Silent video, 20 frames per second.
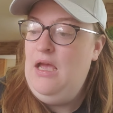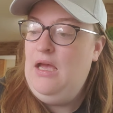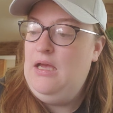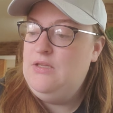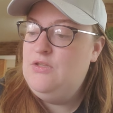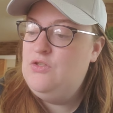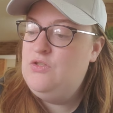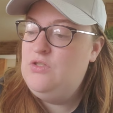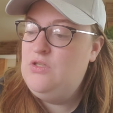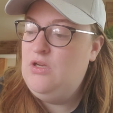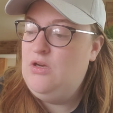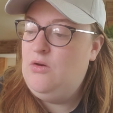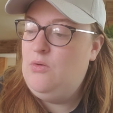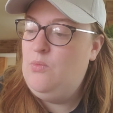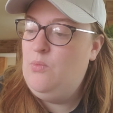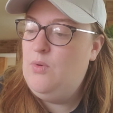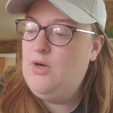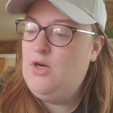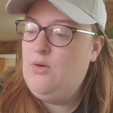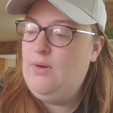
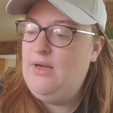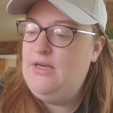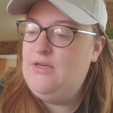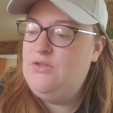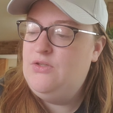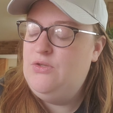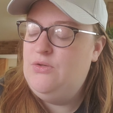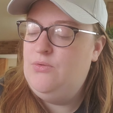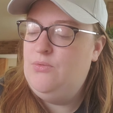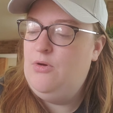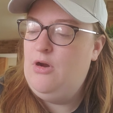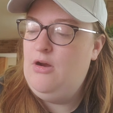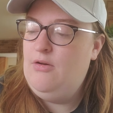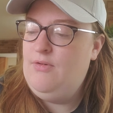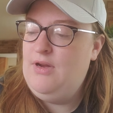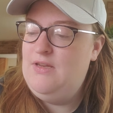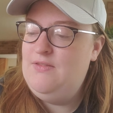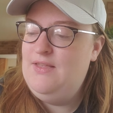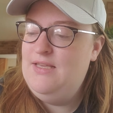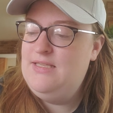So we're going to
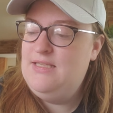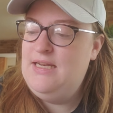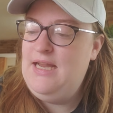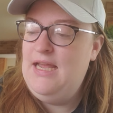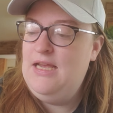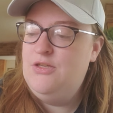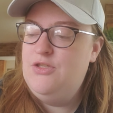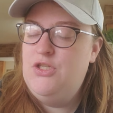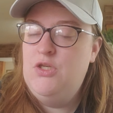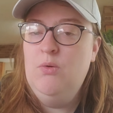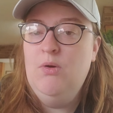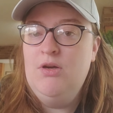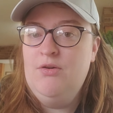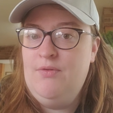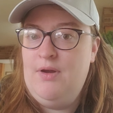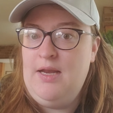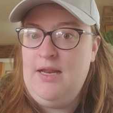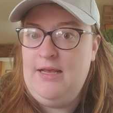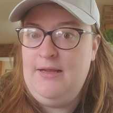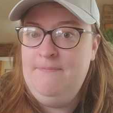read this, and as you are
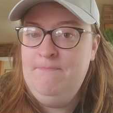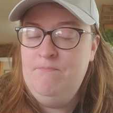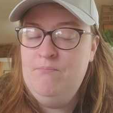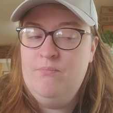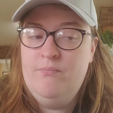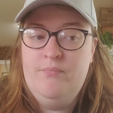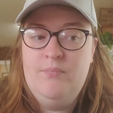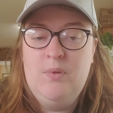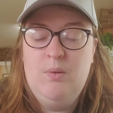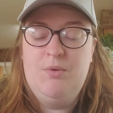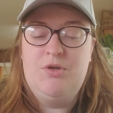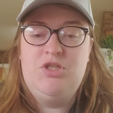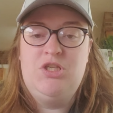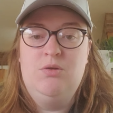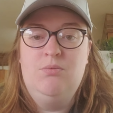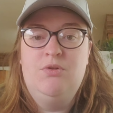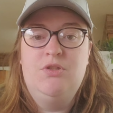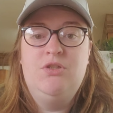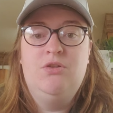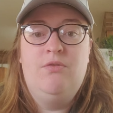reading, which
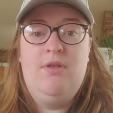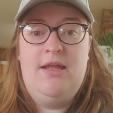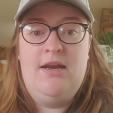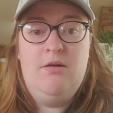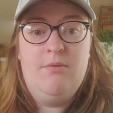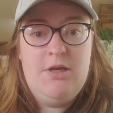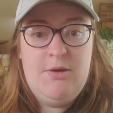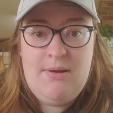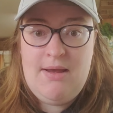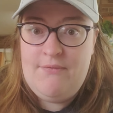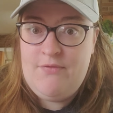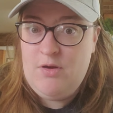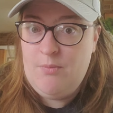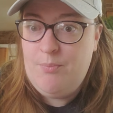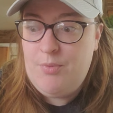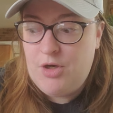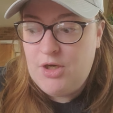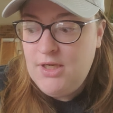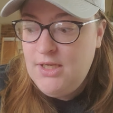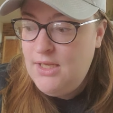you will do later when you have your
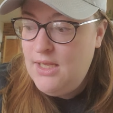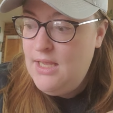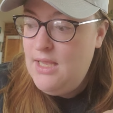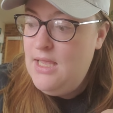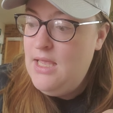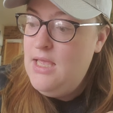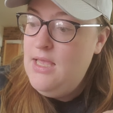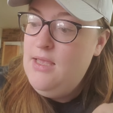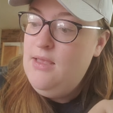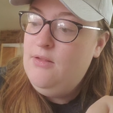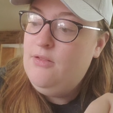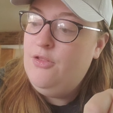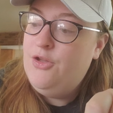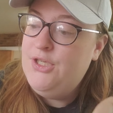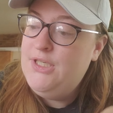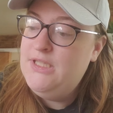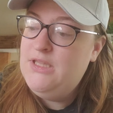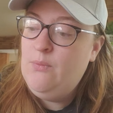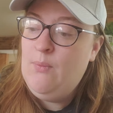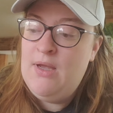book,
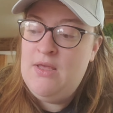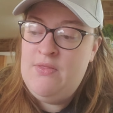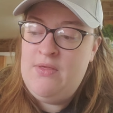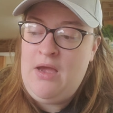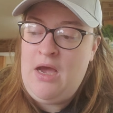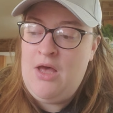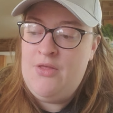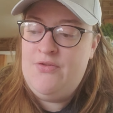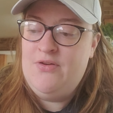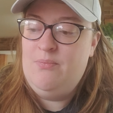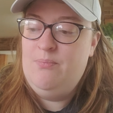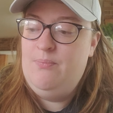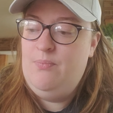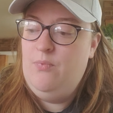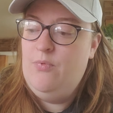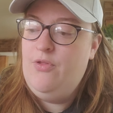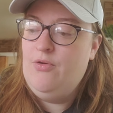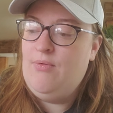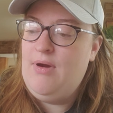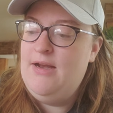look at the way
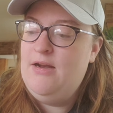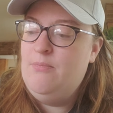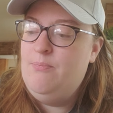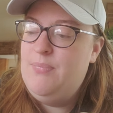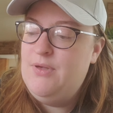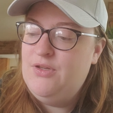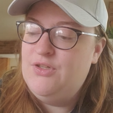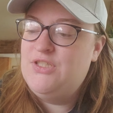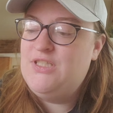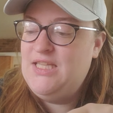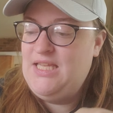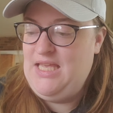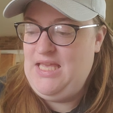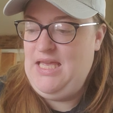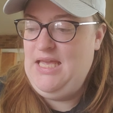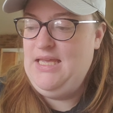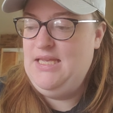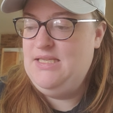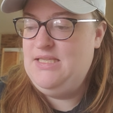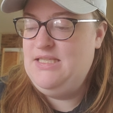the writer builds the
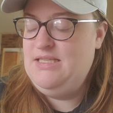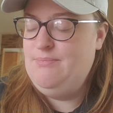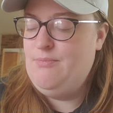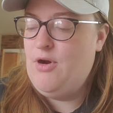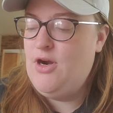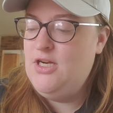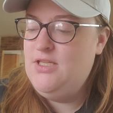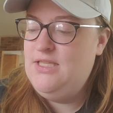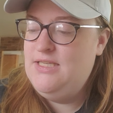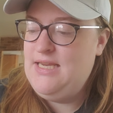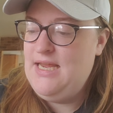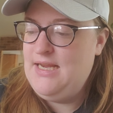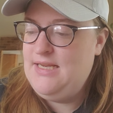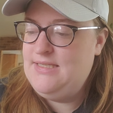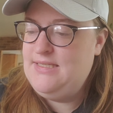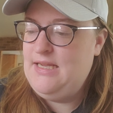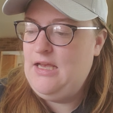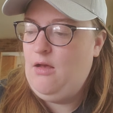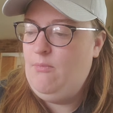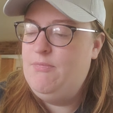case. Mark the
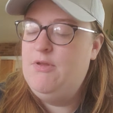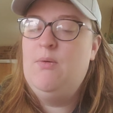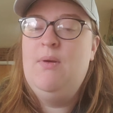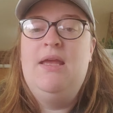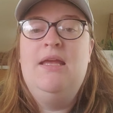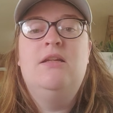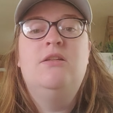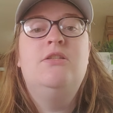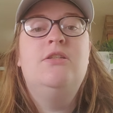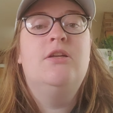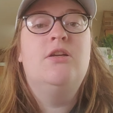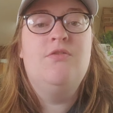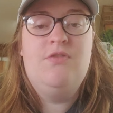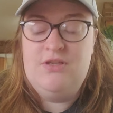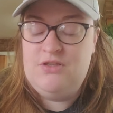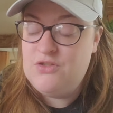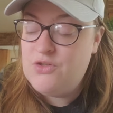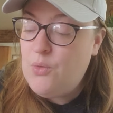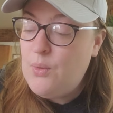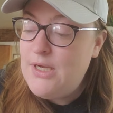text to help you answer
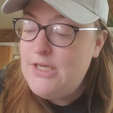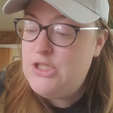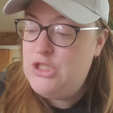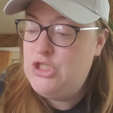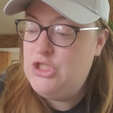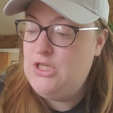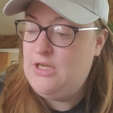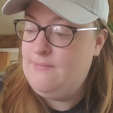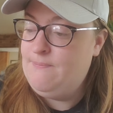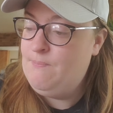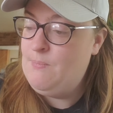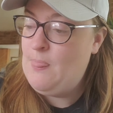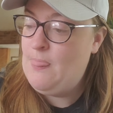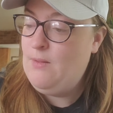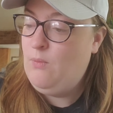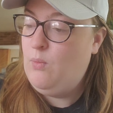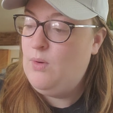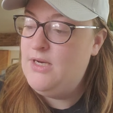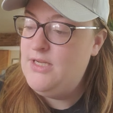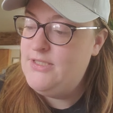this question.
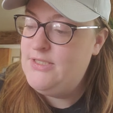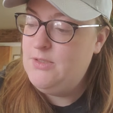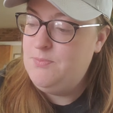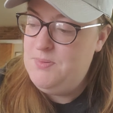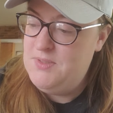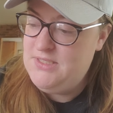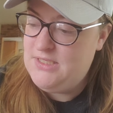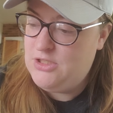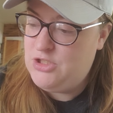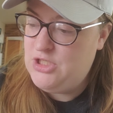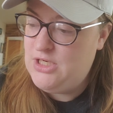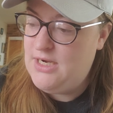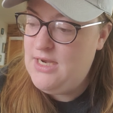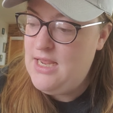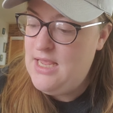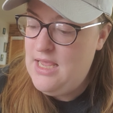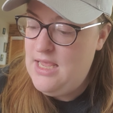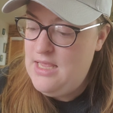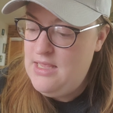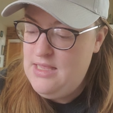What is their position
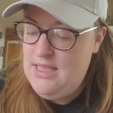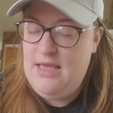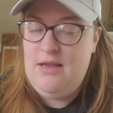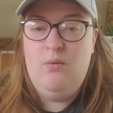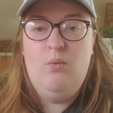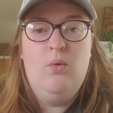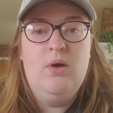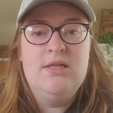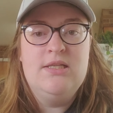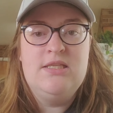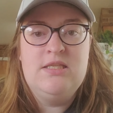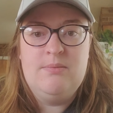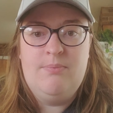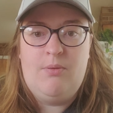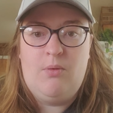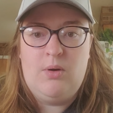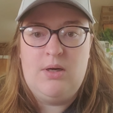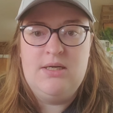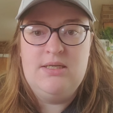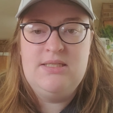and what
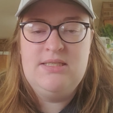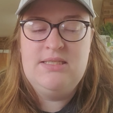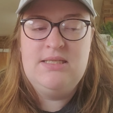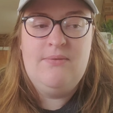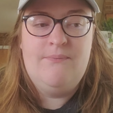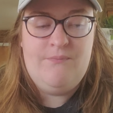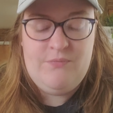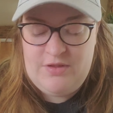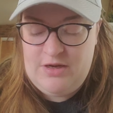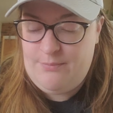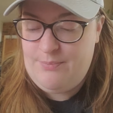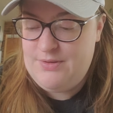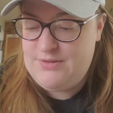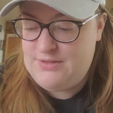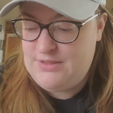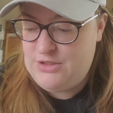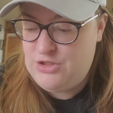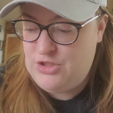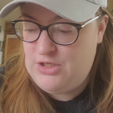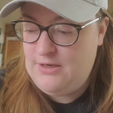supports their
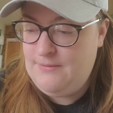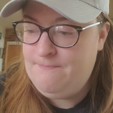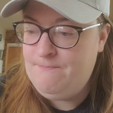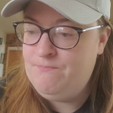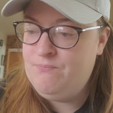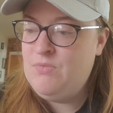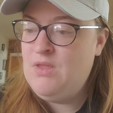position?